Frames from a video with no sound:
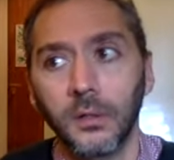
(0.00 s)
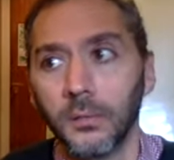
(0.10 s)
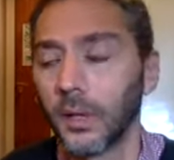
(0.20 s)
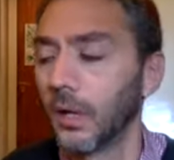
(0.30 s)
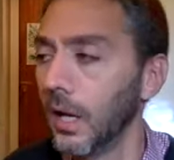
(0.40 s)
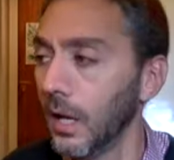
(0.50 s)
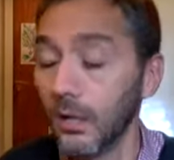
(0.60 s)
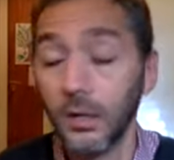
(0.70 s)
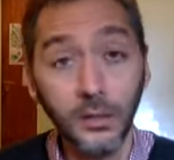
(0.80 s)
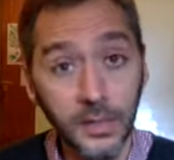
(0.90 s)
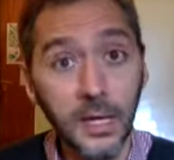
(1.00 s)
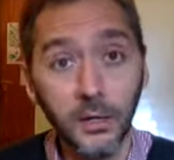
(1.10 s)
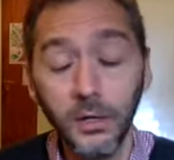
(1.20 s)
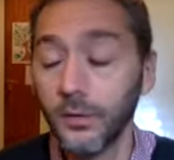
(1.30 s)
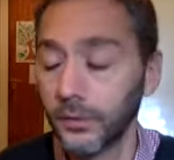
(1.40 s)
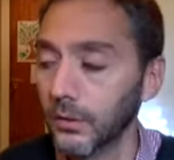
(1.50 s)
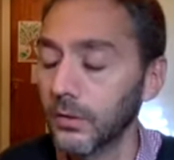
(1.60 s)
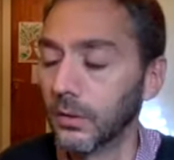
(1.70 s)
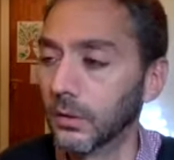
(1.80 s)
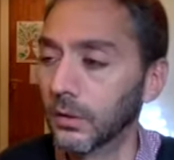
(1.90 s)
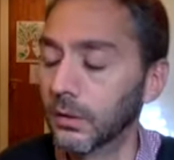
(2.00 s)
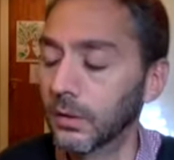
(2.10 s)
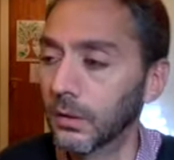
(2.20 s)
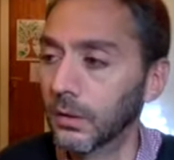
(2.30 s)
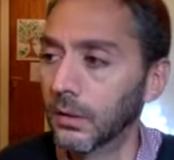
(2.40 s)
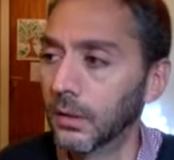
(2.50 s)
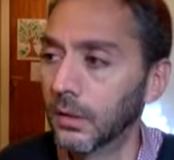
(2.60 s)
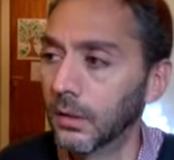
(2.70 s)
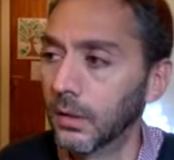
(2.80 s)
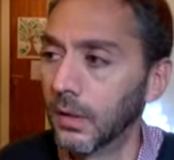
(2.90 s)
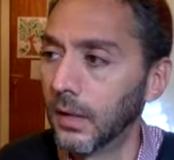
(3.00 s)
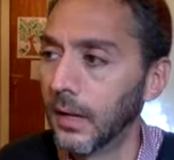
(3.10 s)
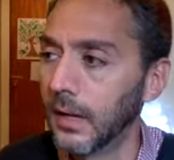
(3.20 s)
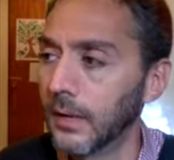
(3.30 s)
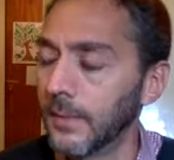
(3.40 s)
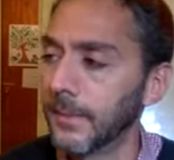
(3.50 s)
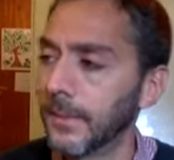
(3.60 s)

I'm like, yeah, cool. And